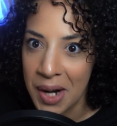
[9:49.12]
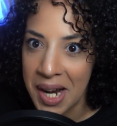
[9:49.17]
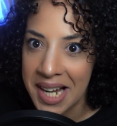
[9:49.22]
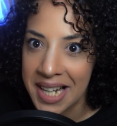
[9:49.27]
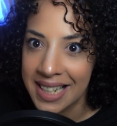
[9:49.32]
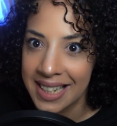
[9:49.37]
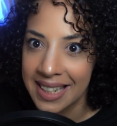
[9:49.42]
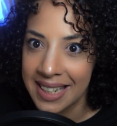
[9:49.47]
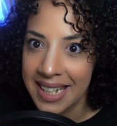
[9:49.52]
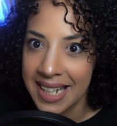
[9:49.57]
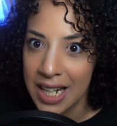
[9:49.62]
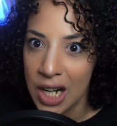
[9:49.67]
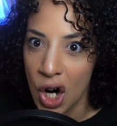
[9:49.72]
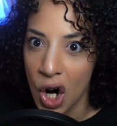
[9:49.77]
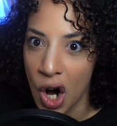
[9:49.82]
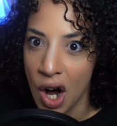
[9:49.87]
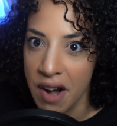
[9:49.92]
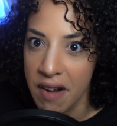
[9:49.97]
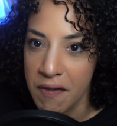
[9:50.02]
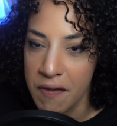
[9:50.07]
I click
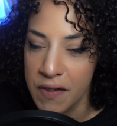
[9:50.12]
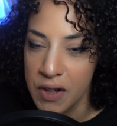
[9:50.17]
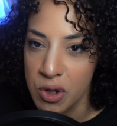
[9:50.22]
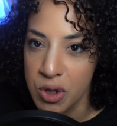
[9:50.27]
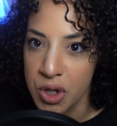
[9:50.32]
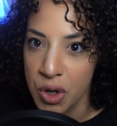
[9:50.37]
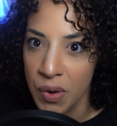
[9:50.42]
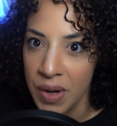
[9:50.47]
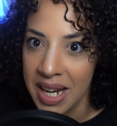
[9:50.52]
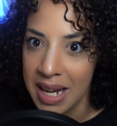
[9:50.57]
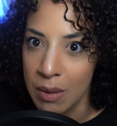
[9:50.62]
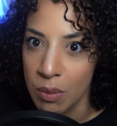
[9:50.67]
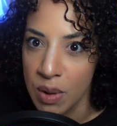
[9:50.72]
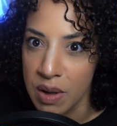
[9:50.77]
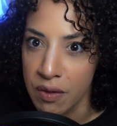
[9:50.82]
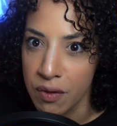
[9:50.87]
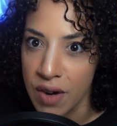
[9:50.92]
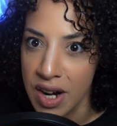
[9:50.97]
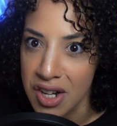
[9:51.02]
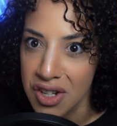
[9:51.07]
on a filter, it
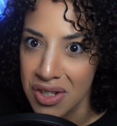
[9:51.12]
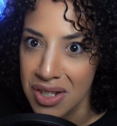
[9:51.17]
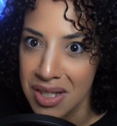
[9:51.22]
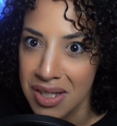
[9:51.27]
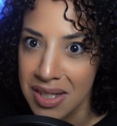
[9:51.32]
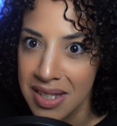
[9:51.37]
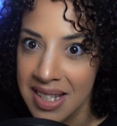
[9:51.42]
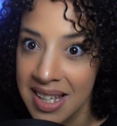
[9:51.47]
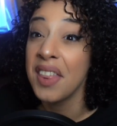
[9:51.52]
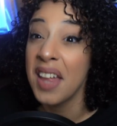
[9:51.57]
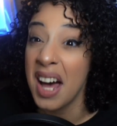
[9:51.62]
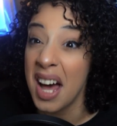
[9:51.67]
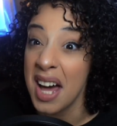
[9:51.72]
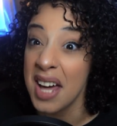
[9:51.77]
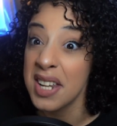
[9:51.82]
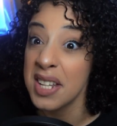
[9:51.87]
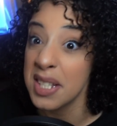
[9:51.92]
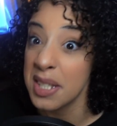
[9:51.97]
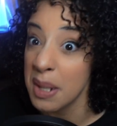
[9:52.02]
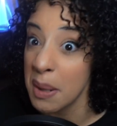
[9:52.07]
refreshes. That
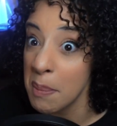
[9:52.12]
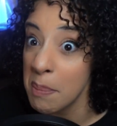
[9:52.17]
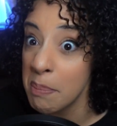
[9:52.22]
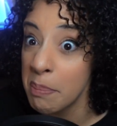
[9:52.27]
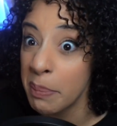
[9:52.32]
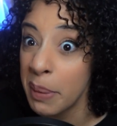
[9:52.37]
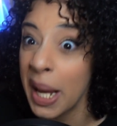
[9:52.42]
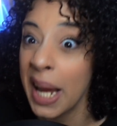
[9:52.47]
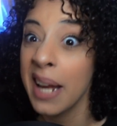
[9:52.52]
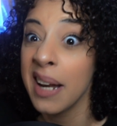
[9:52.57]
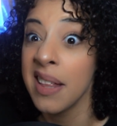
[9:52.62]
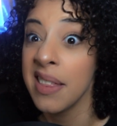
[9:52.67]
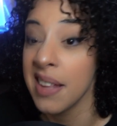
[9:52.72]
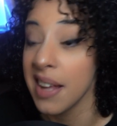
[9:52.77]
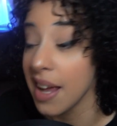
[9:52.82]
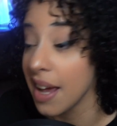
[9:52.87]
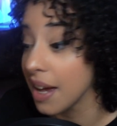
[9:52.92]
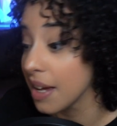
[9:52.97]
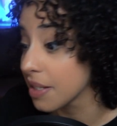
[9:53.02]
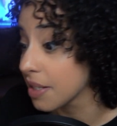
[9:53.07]
is a pain in the
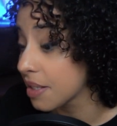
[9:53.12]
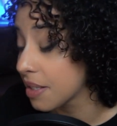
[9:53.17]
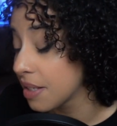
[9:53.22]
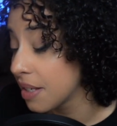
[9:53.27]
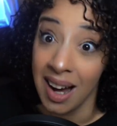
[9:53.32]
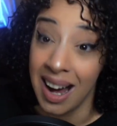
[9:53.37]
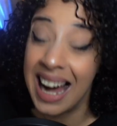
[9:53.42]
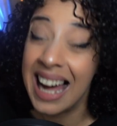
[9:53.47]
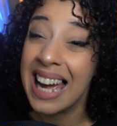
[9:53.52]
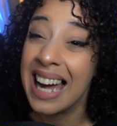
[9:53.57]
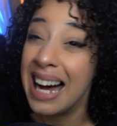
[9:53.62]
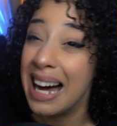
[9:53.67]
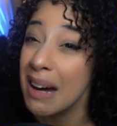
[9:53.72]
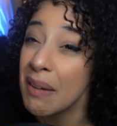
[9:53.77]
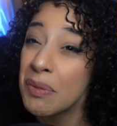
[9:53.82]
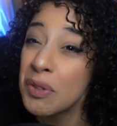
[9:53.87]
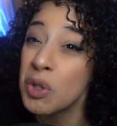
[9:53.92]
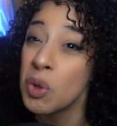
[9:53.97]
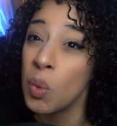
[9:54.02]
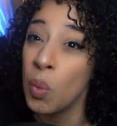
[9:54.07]
I
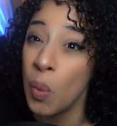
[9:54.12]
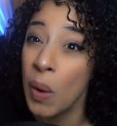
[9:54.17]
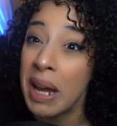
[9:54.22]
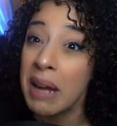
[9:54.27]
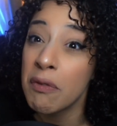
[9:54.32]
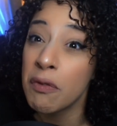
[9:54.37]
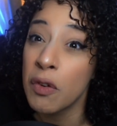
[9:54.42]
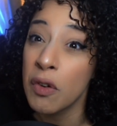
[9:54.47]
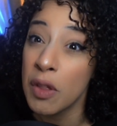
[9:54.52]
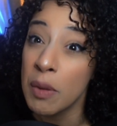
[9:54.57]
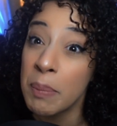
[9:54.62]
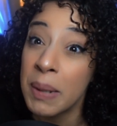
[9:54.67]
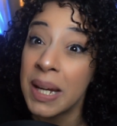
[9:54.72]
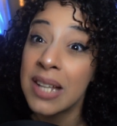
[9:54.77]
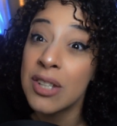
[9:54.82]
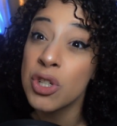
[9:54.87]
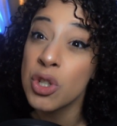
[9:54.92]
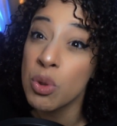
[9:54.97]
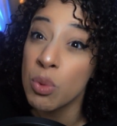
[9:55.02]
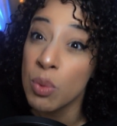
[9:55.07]
have to wait for the page to